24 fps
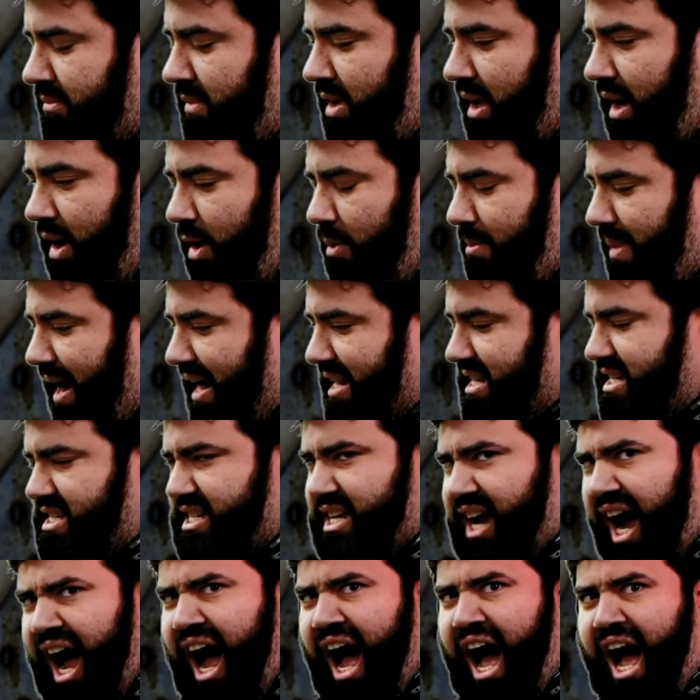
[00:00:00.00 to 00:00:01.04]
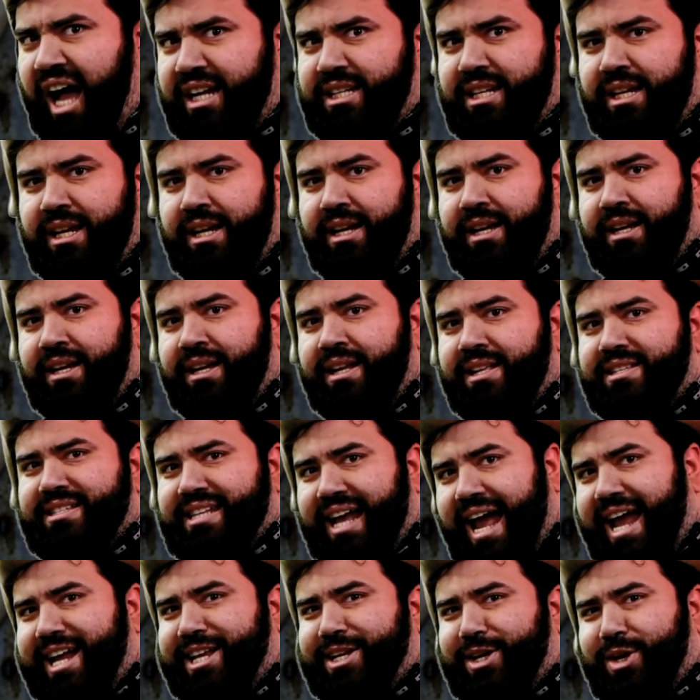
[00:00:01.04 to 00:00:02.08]
Oh my god!
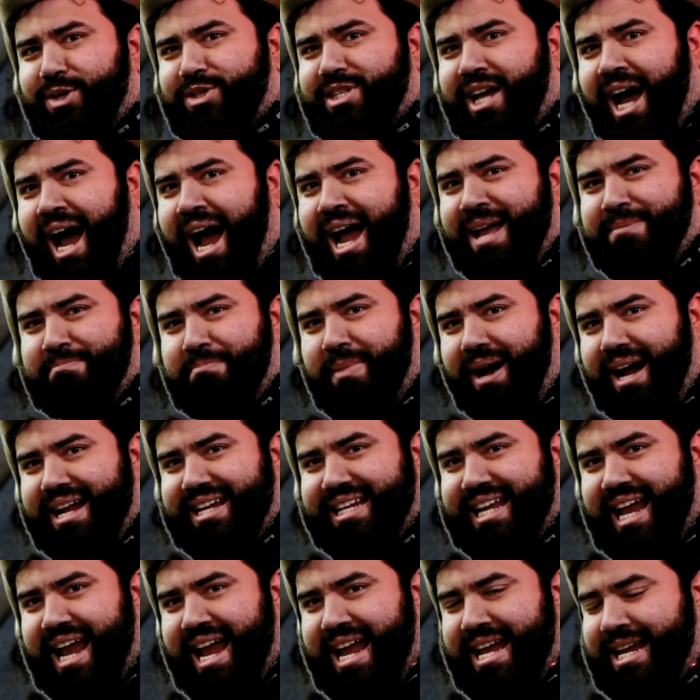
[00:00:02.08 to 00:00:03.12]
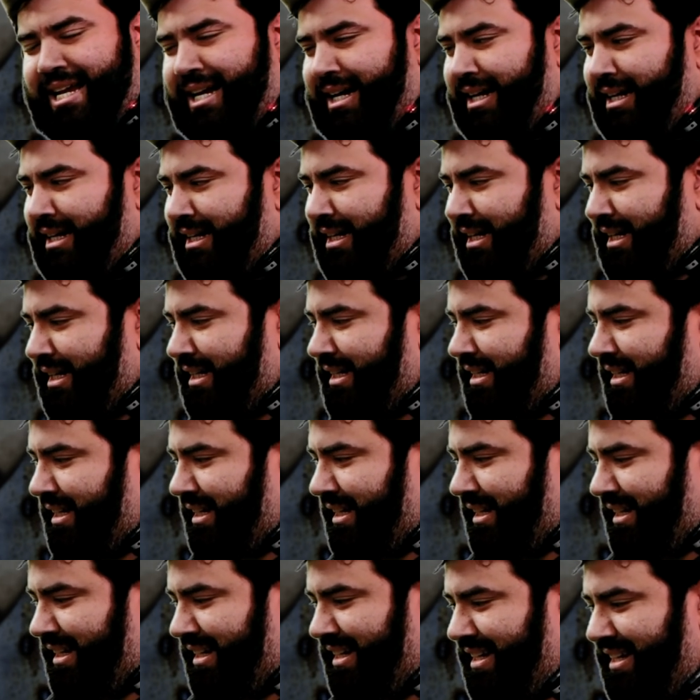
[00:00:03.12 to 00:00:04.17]
Take your time, Mikey! Sorry,
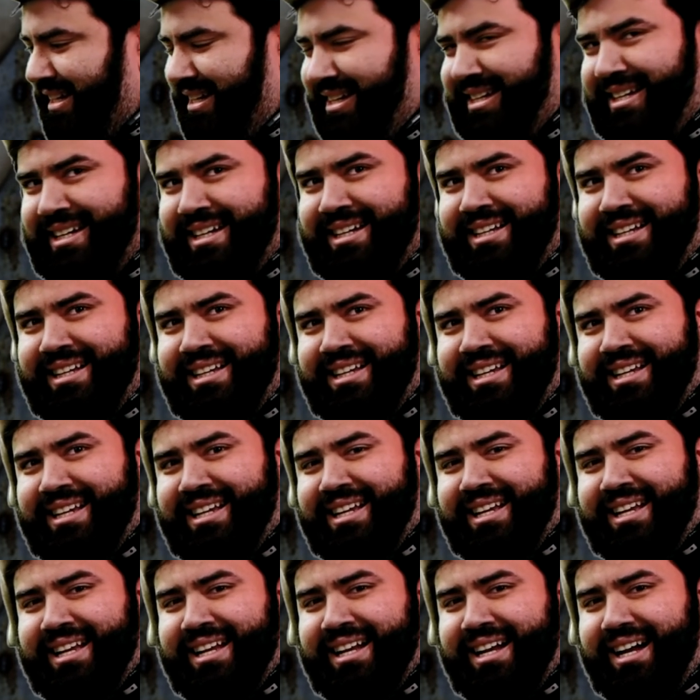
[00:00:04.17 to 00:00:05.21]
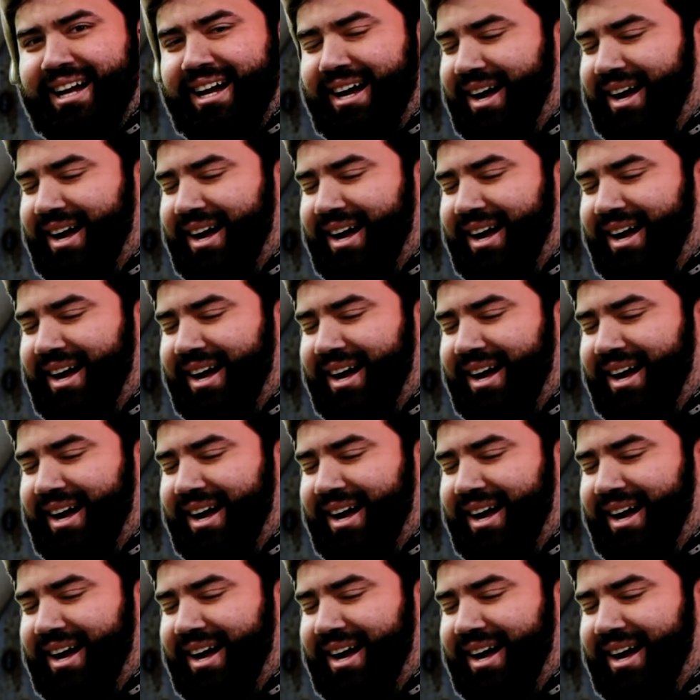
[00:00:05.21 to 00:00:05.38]
I need to scan the list.